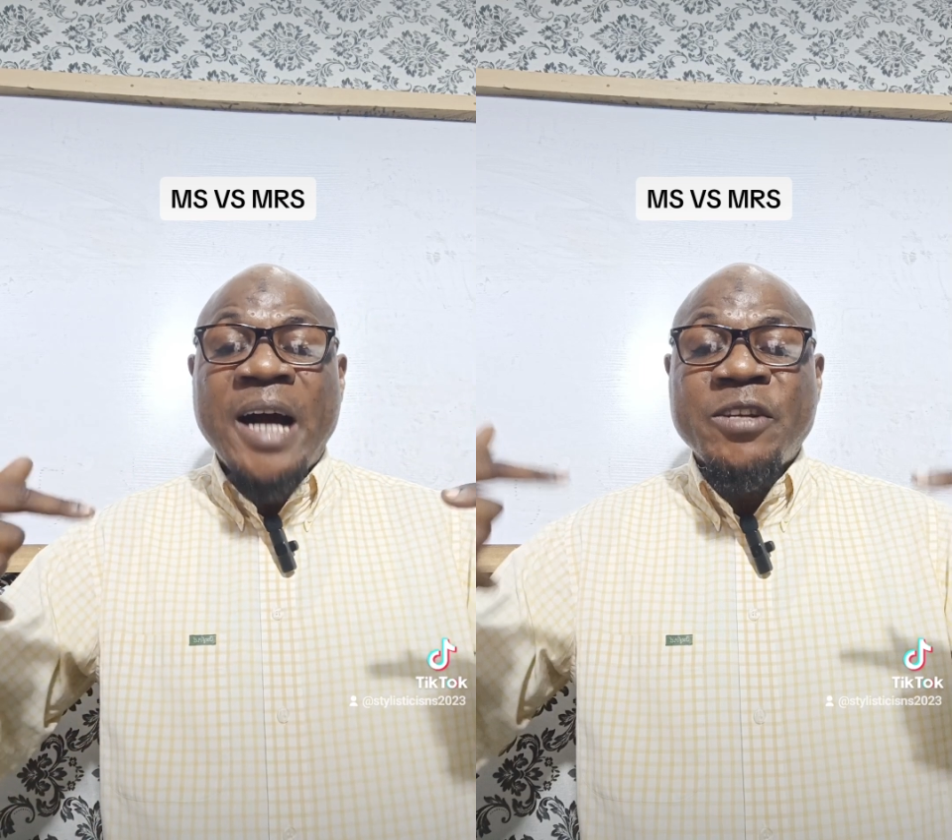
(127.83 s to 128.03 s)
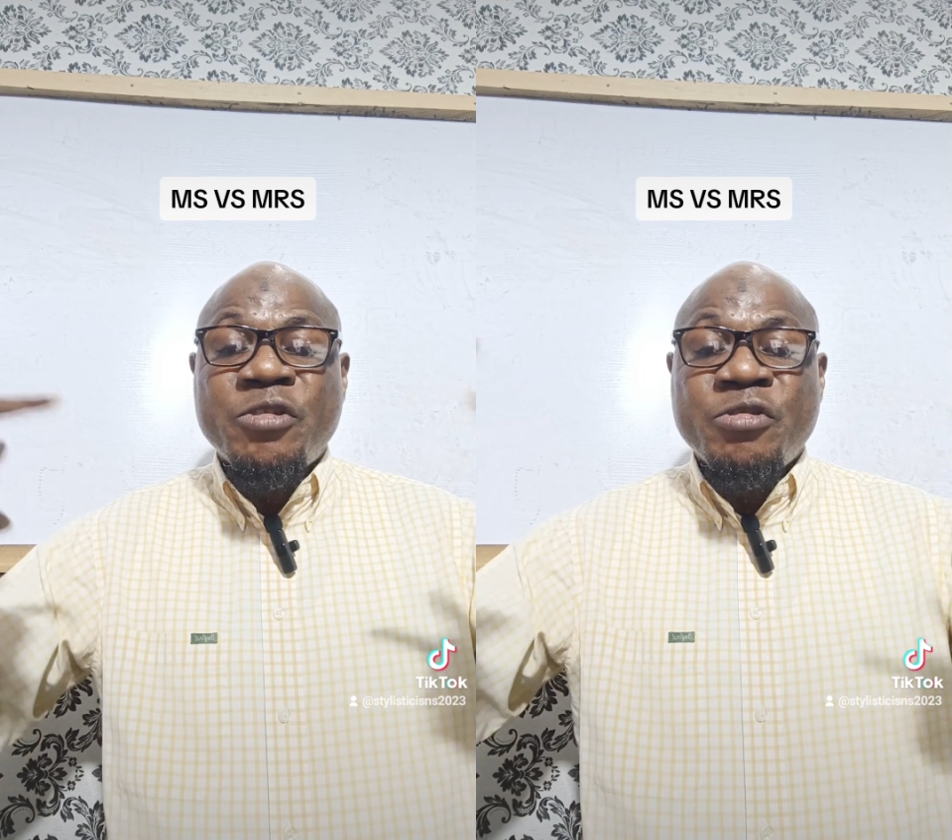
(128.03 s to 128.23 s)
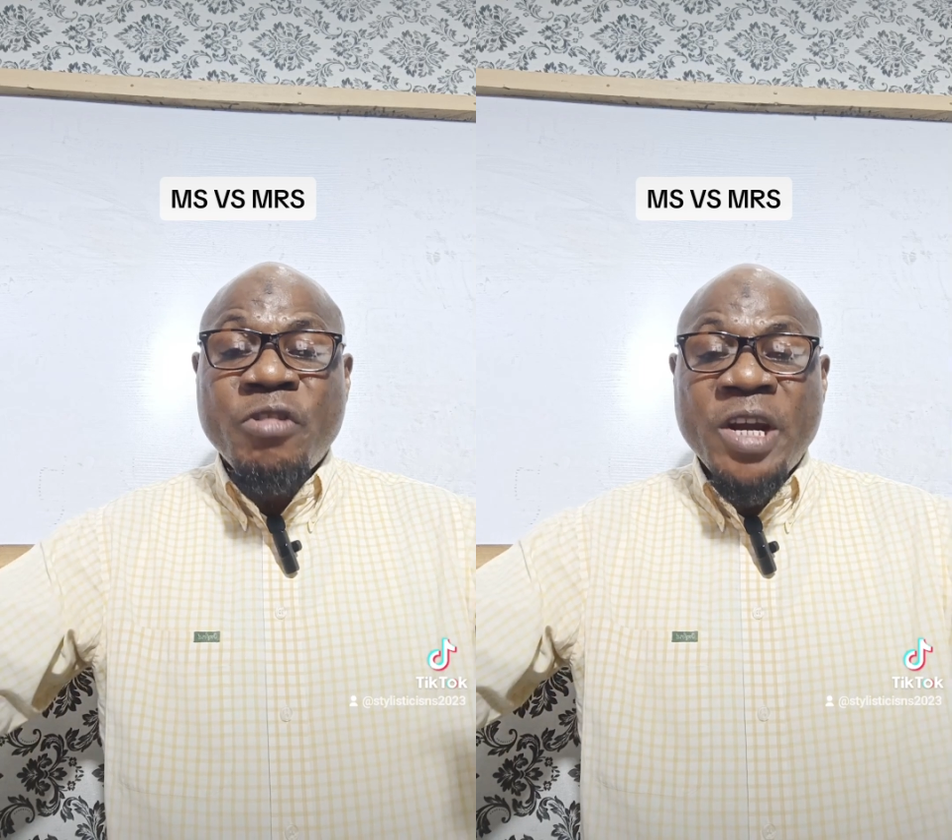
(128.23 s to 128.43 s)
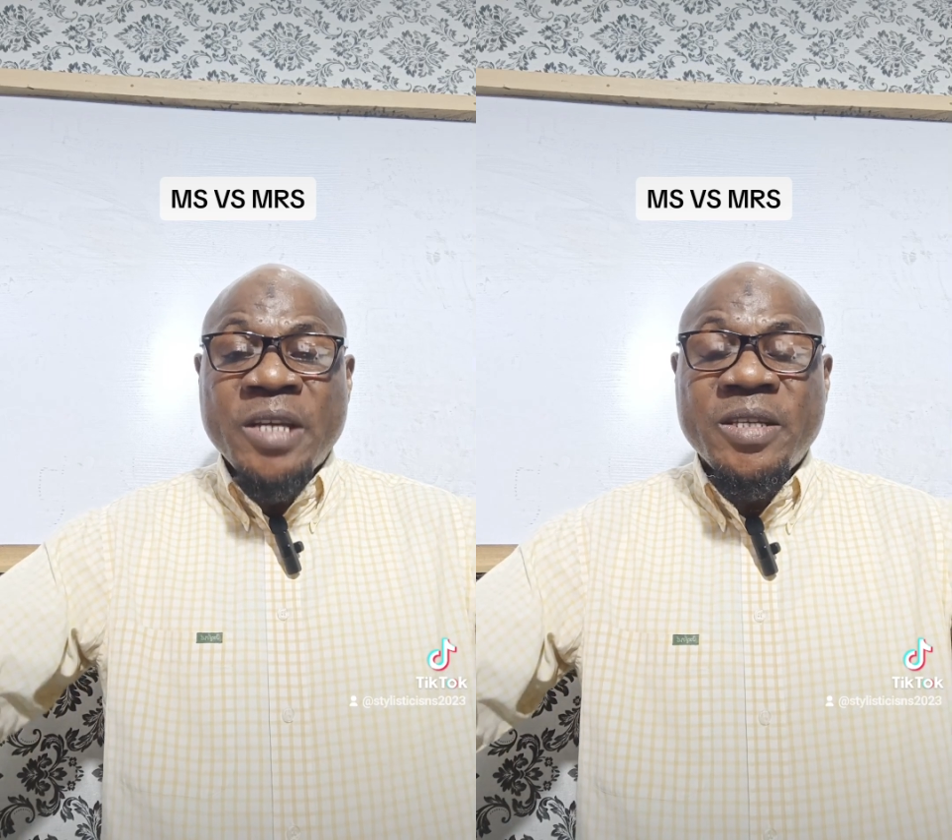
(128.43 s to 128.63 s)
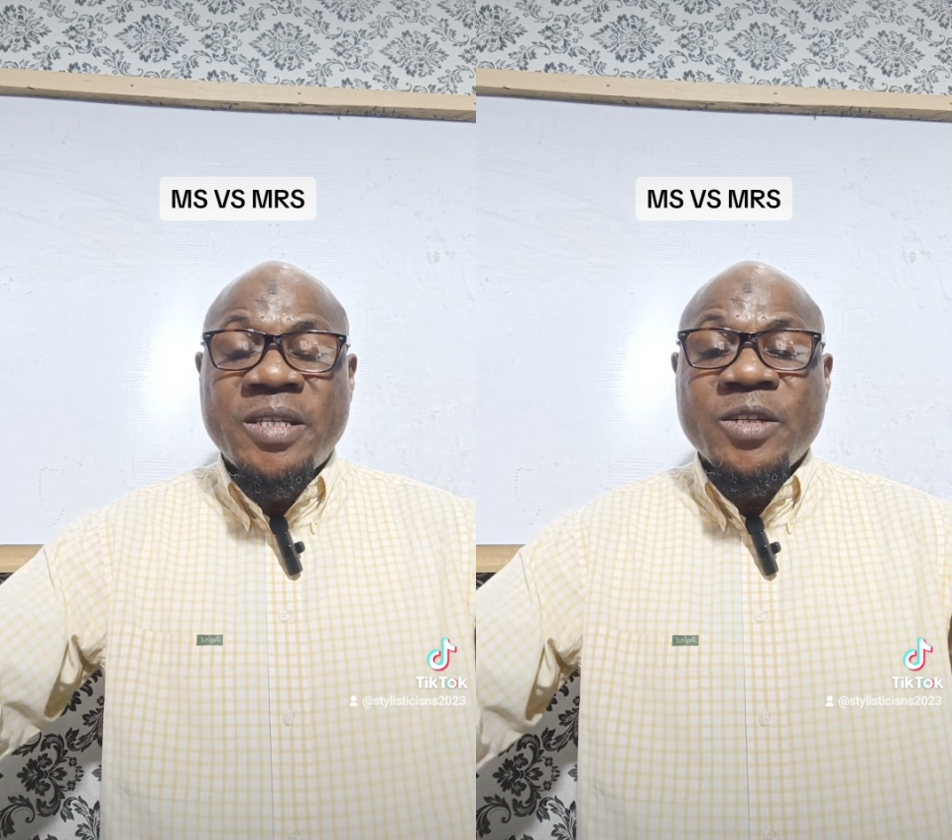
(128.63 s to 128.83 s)

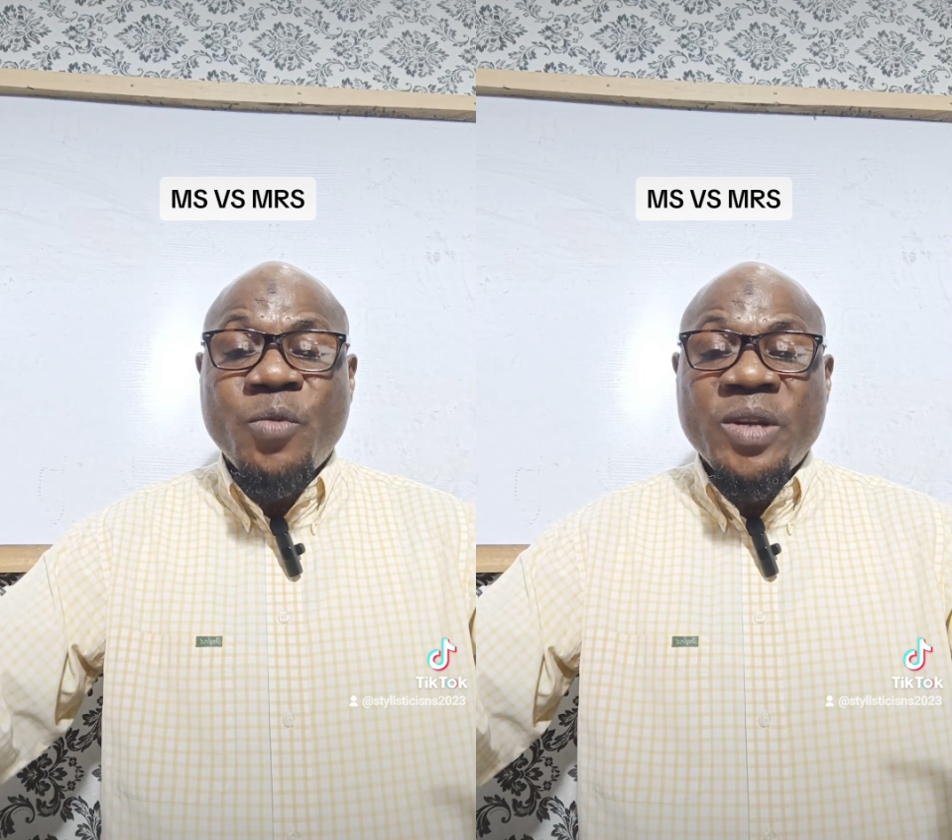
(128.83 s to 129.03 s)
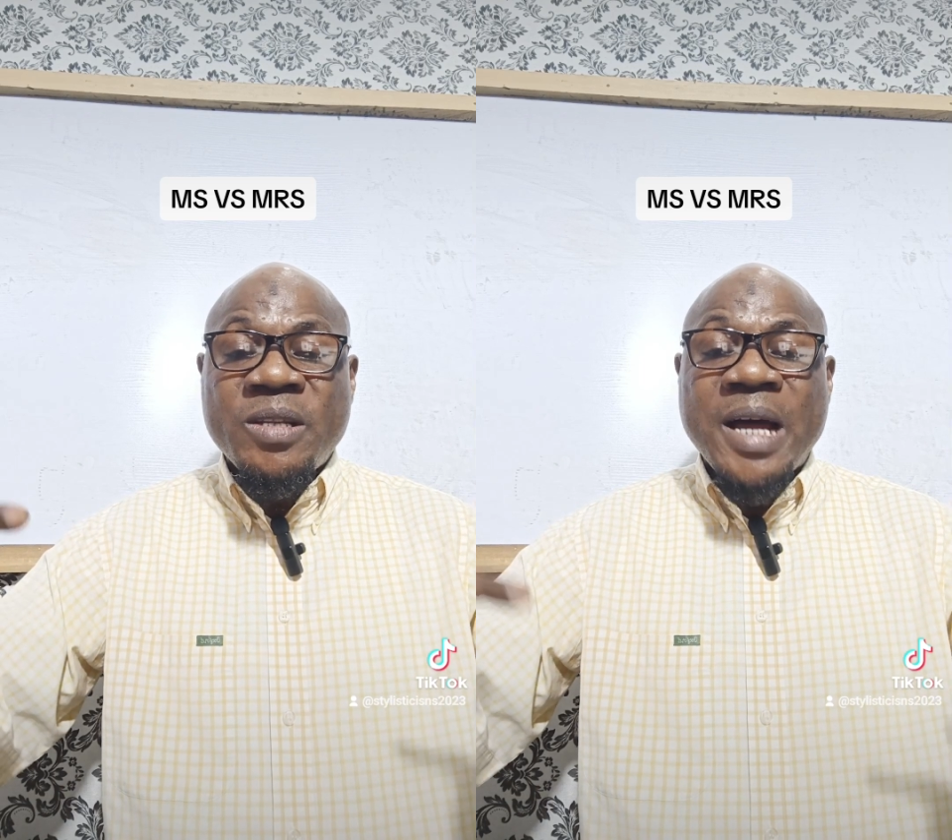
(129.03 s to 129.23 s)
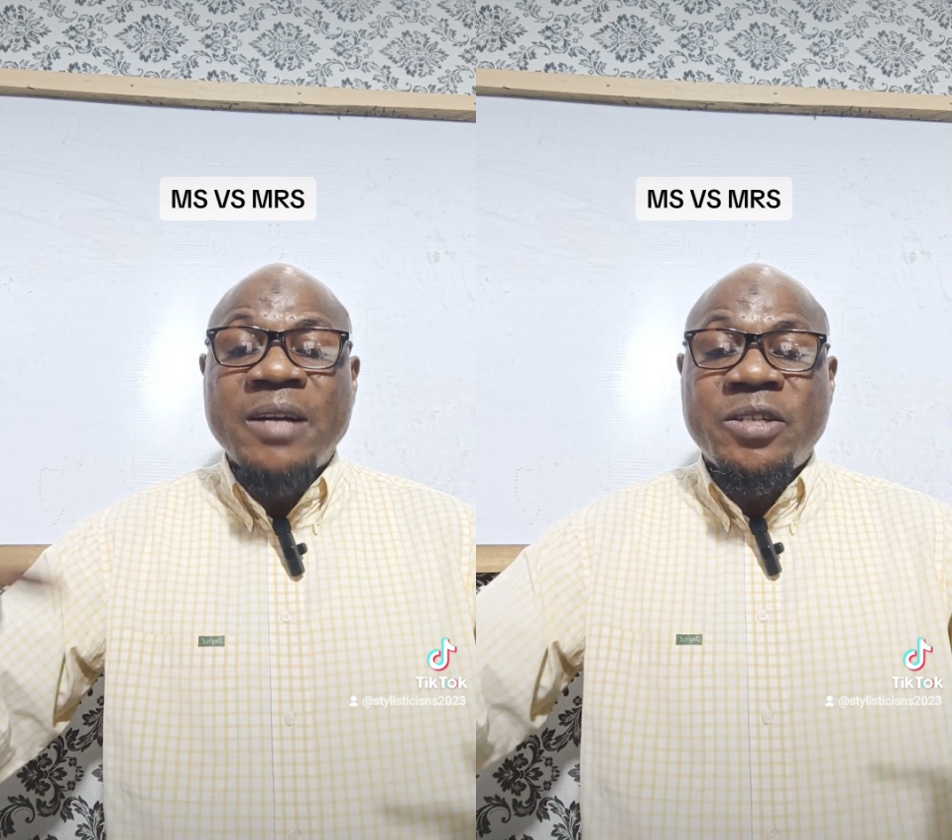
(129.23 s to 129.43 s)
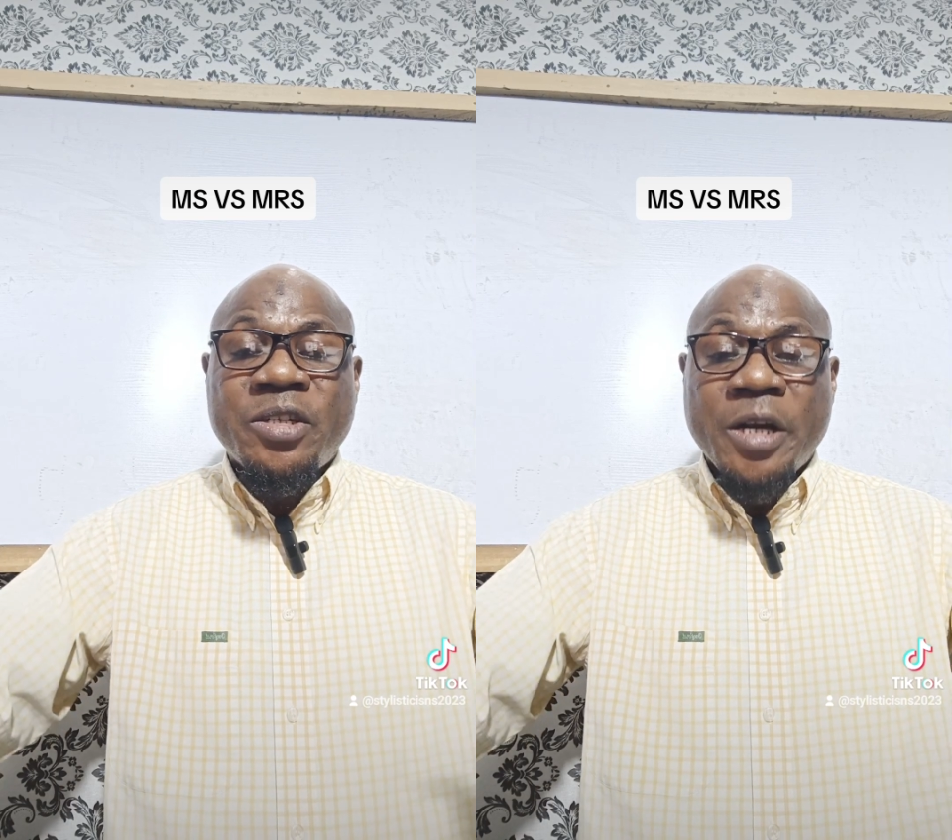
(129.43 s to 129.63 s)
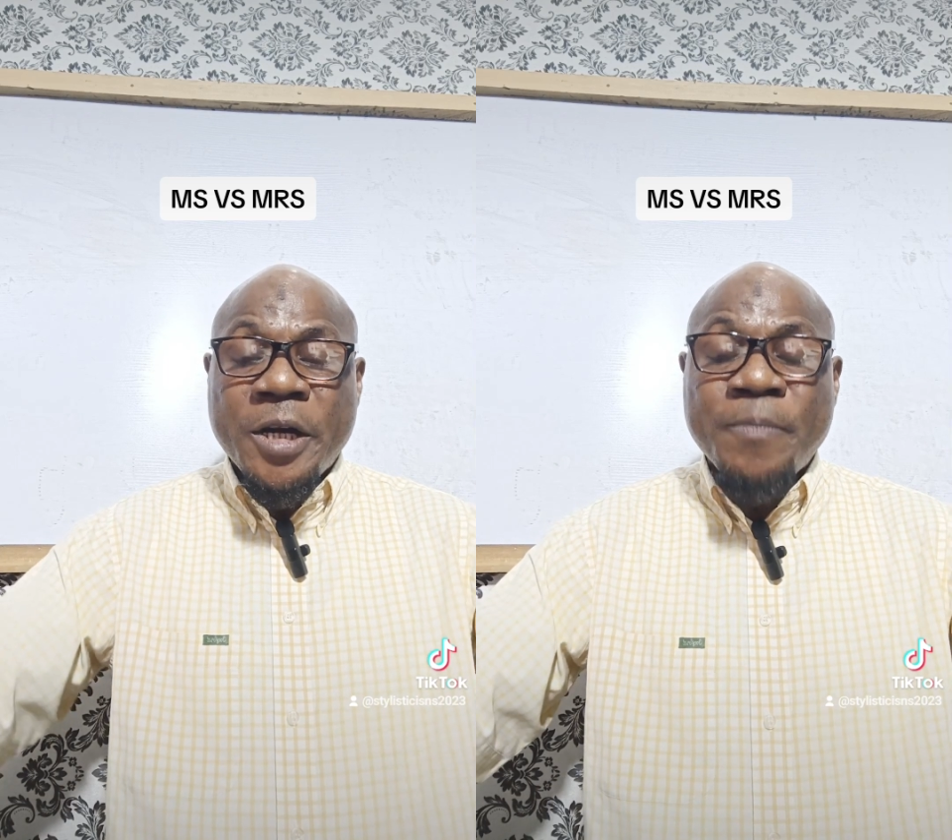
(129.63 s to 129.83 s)
addressed with that
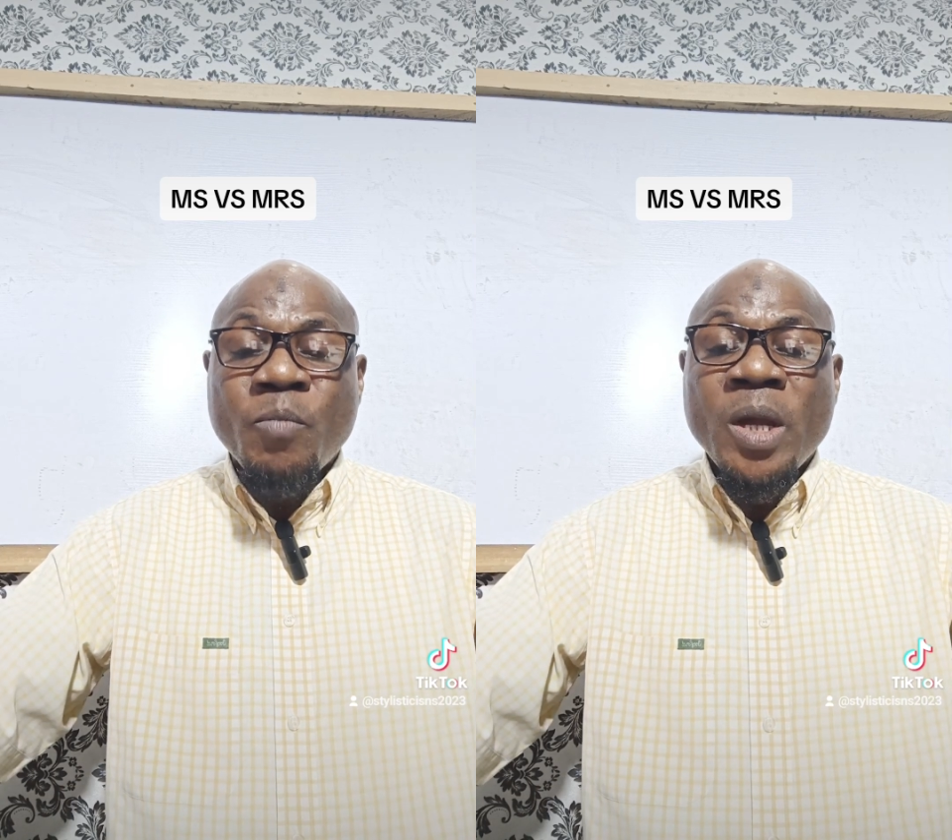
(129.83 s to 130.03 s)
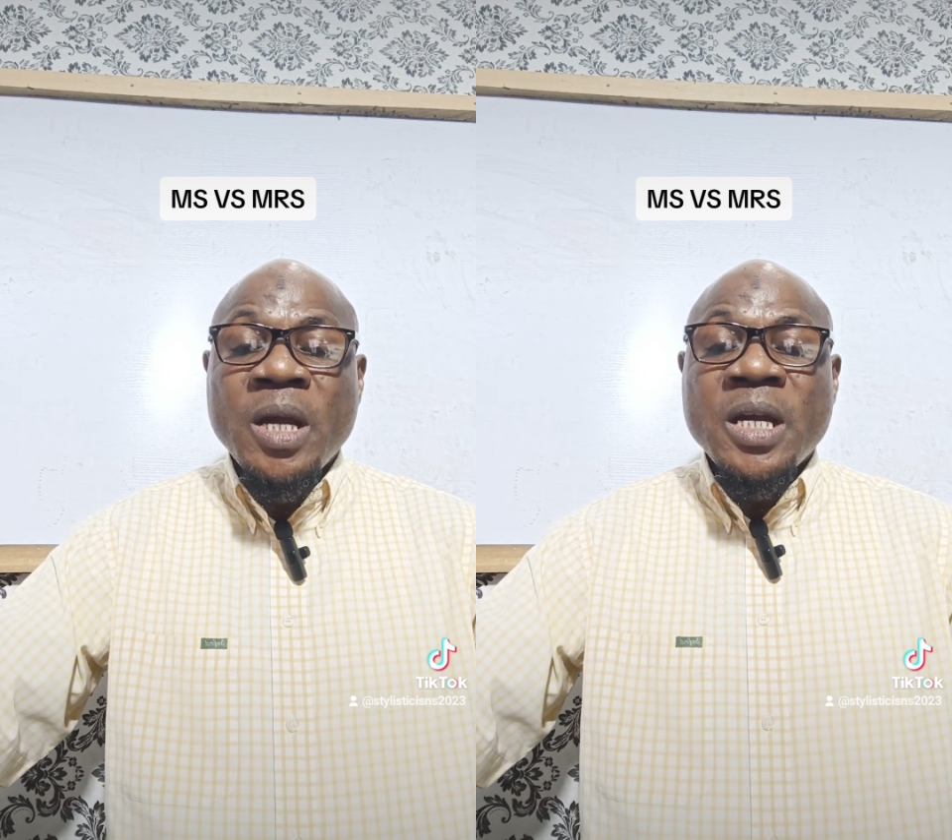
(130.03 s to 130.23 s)
term,